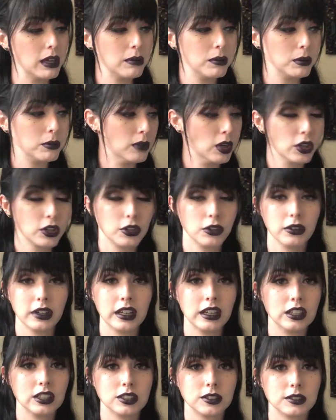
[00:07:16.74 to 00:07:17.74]
maybe
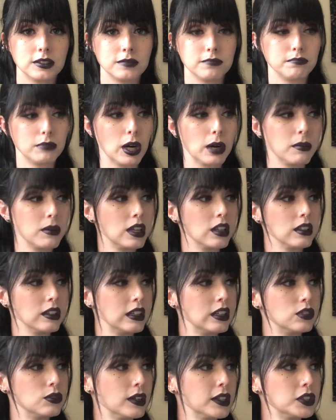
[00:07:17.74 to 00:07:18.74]
Mercury is
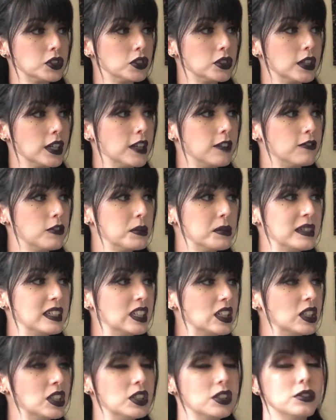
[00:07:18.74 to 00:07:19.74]
permanently in retrograde for
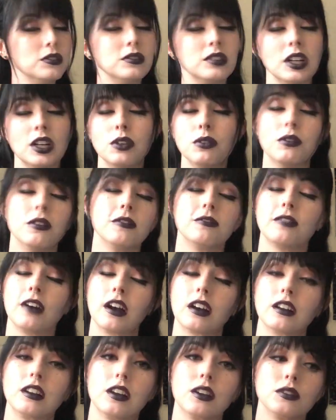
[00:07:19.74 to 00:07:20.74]
me. Who the
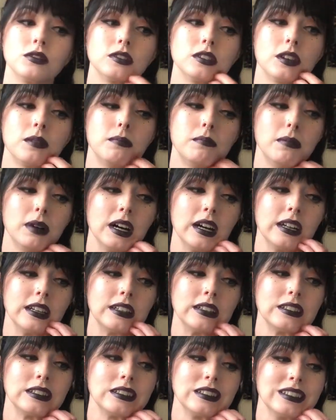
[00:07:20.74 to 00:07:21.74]
fuck knows? But
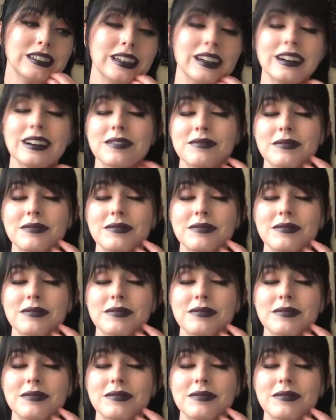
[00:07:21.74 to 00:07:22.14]
yeah,